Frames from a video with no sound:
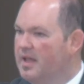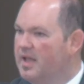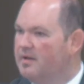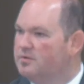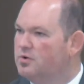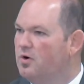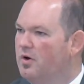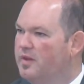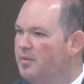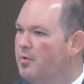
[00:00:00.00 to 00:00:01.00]
And they have
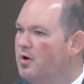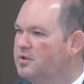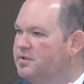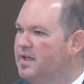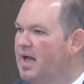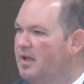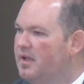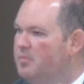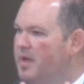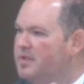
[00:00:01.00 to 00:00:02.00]
drawn their
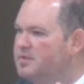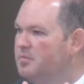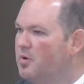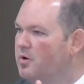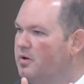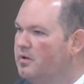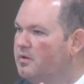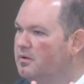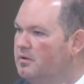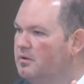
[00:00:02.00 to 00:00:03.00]
partiality based upon